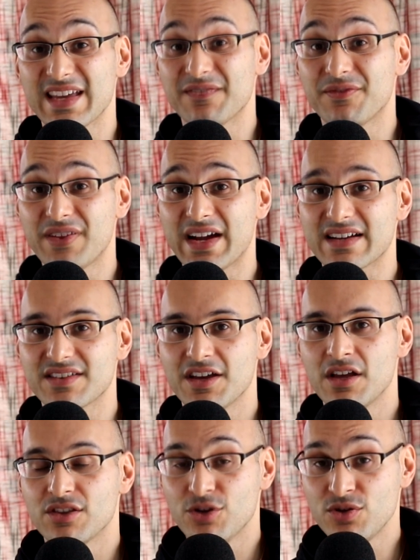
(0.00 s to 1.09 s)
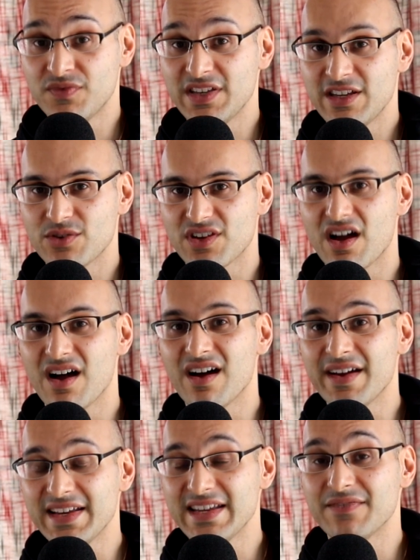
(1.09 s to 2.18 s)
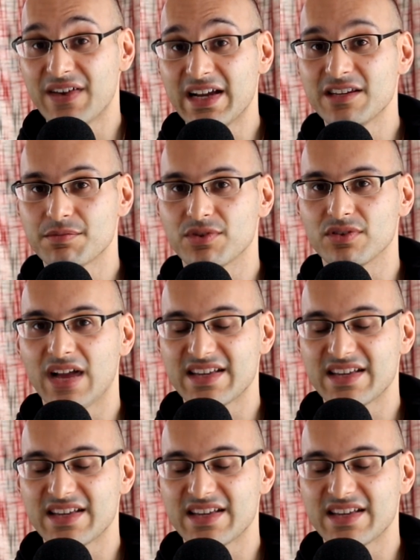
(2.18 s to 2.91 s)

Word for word: In fact, those videos are highly valuable